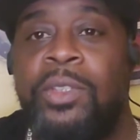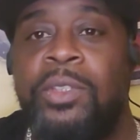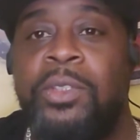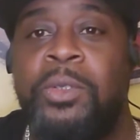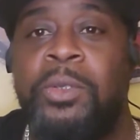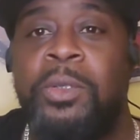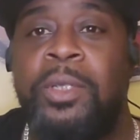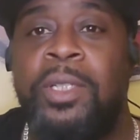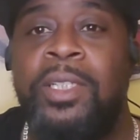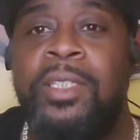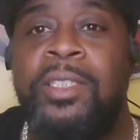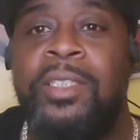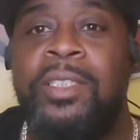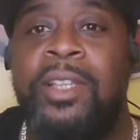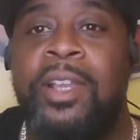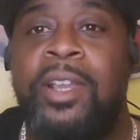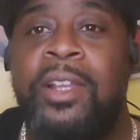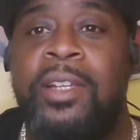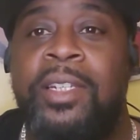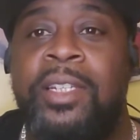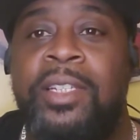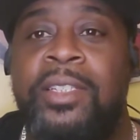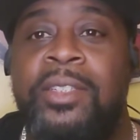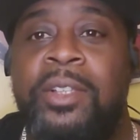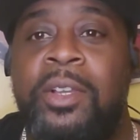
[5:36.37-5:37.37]
So let's
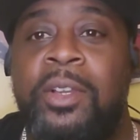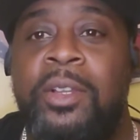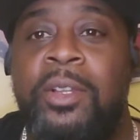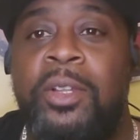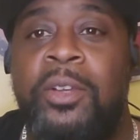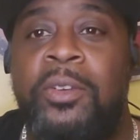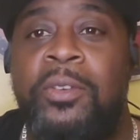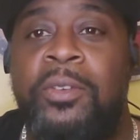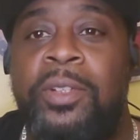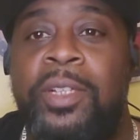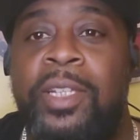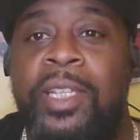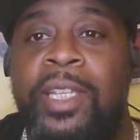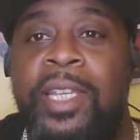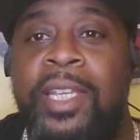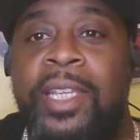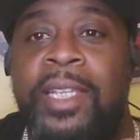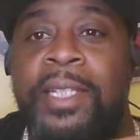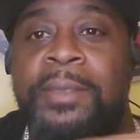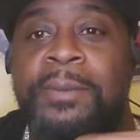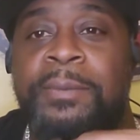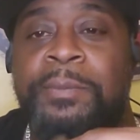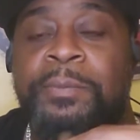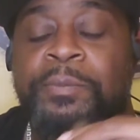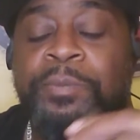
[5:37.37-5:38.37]
start this all over
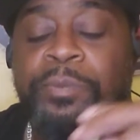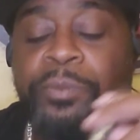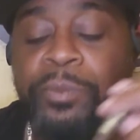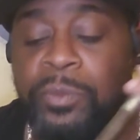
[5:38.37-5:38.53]
again.